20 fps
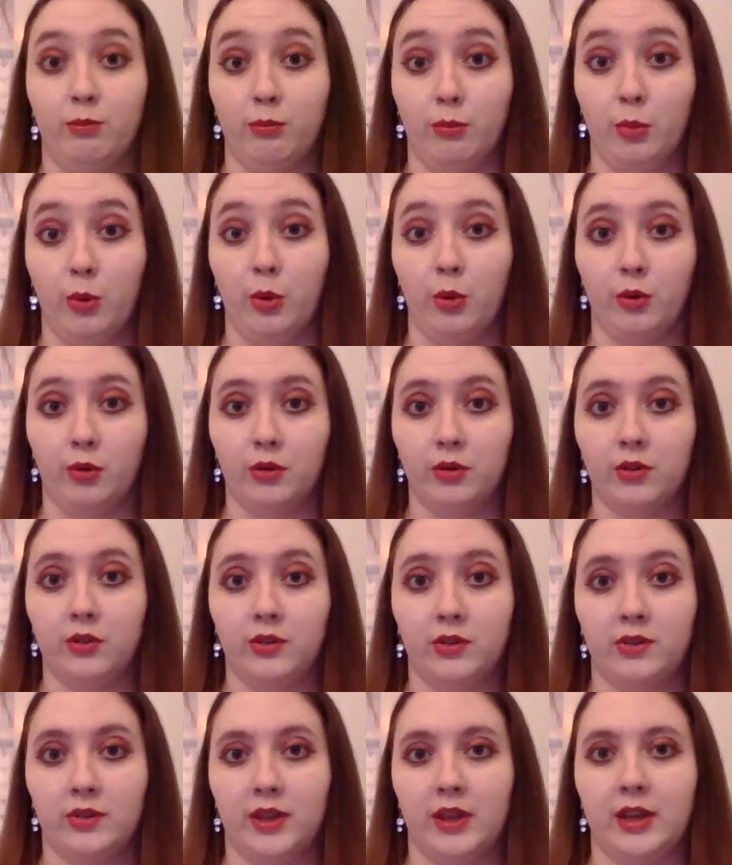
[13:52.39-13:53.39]
more
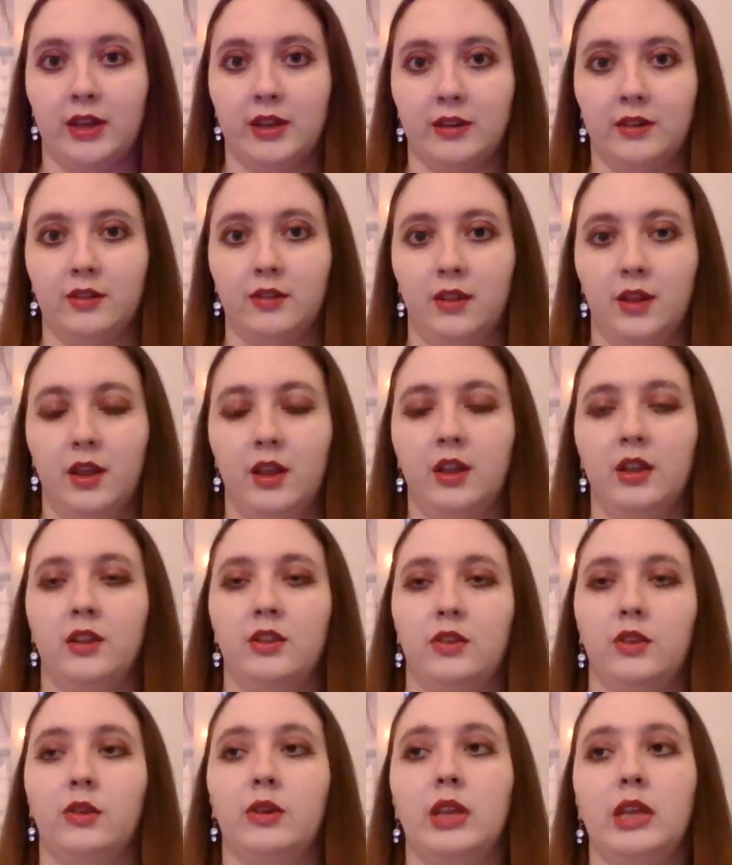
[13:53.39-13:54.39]
sad
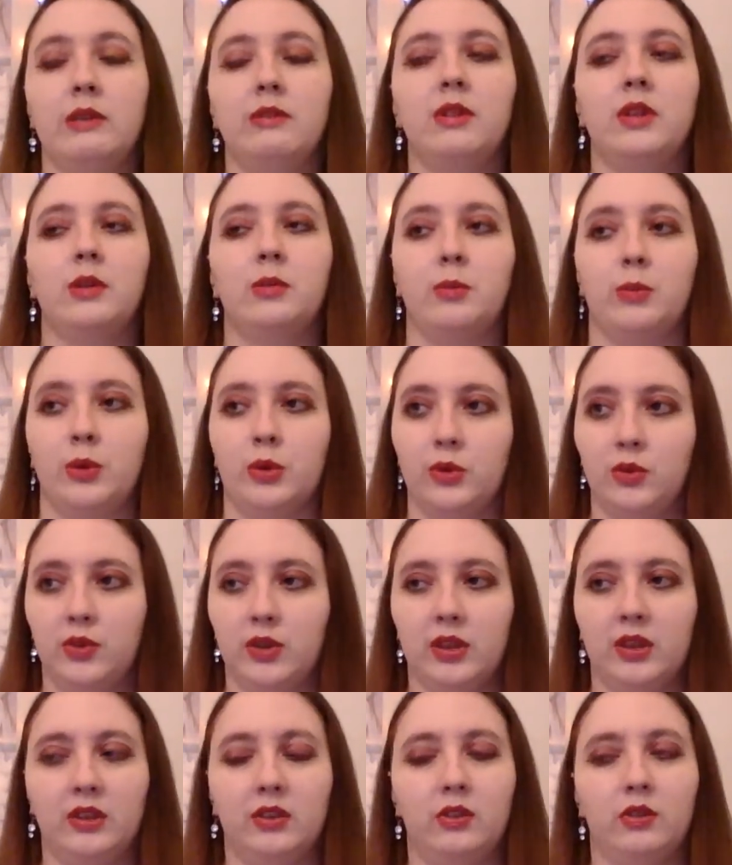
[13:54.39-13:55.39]
so even the
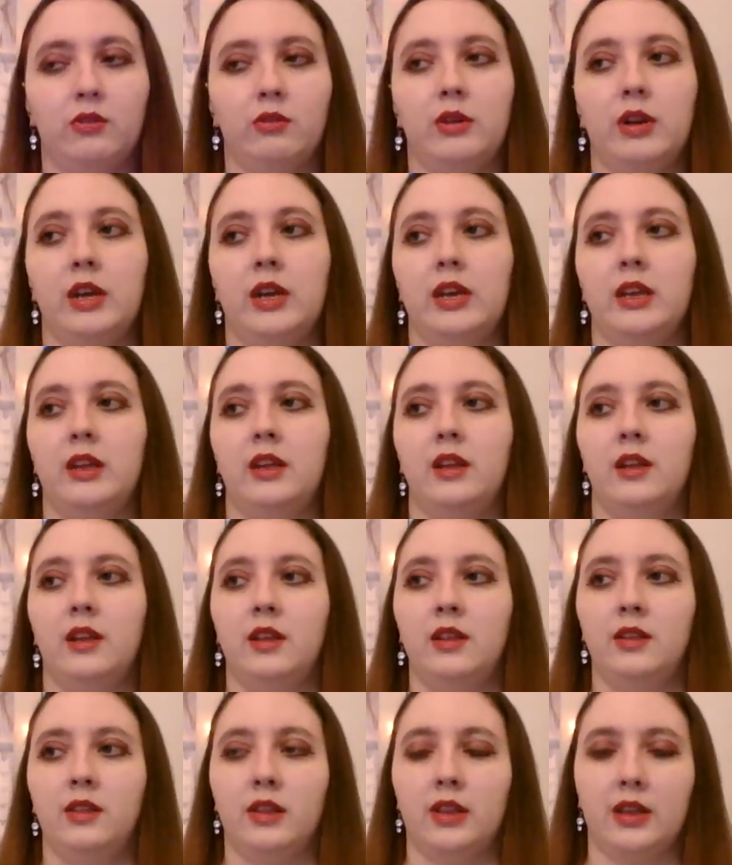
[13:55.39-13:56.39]
music is great
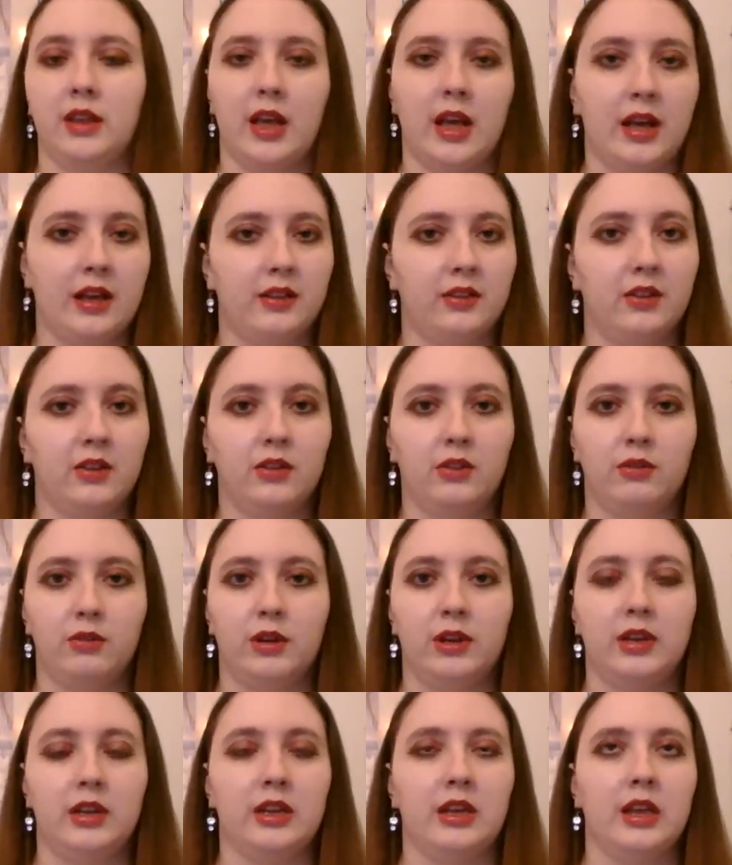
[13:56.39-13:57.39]
the cast is
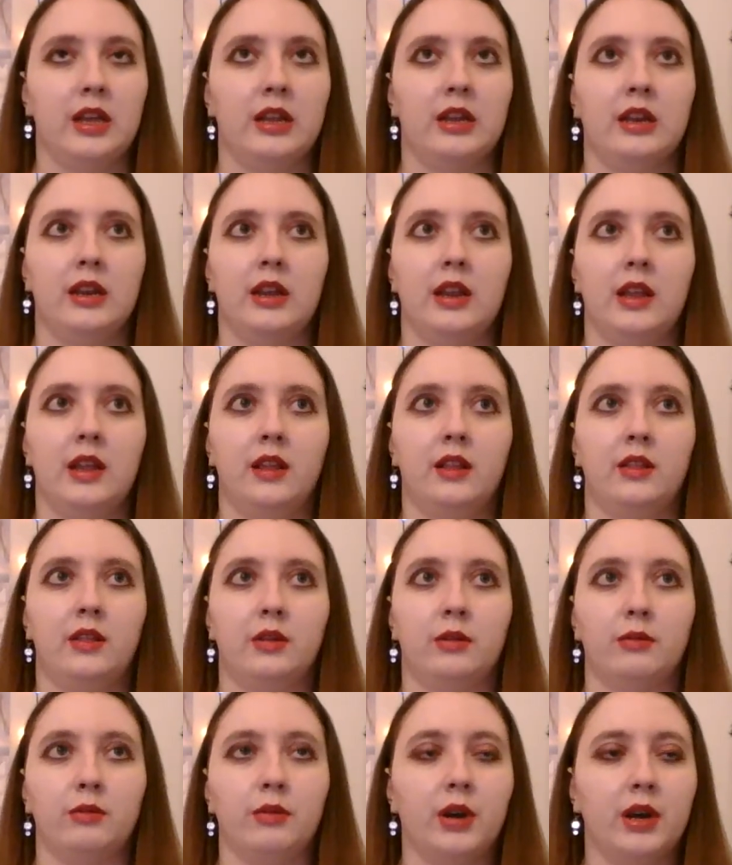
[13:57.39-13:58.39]
great and
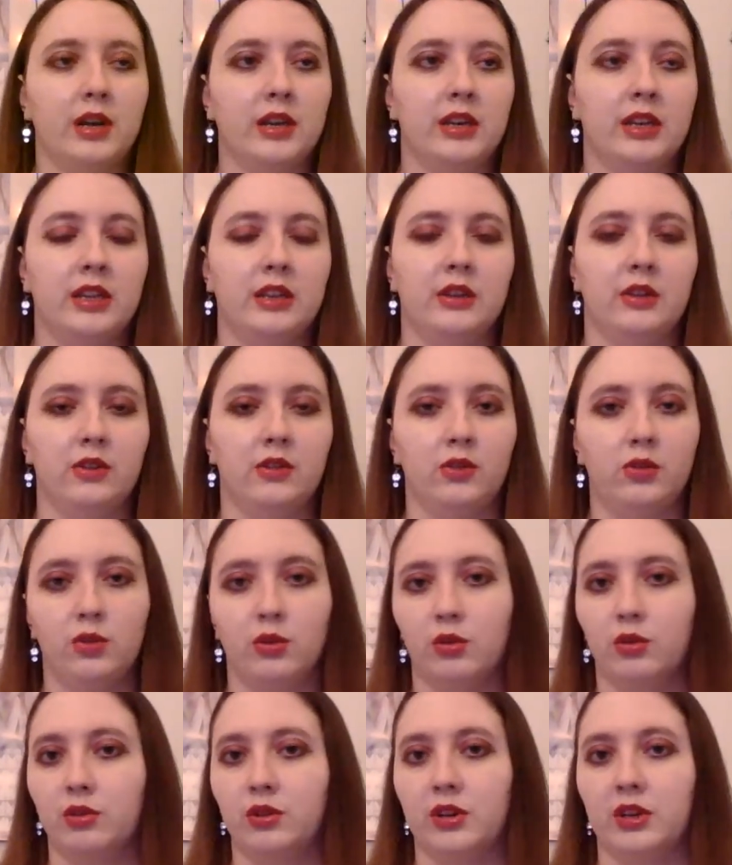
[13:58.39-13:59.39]
the writing the
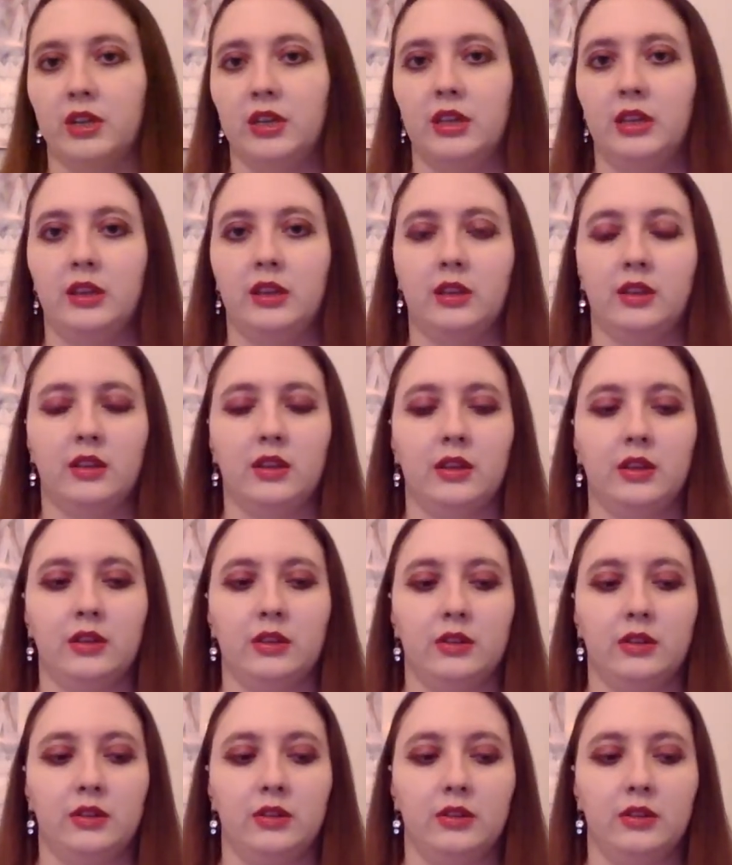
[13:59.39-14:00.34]
story the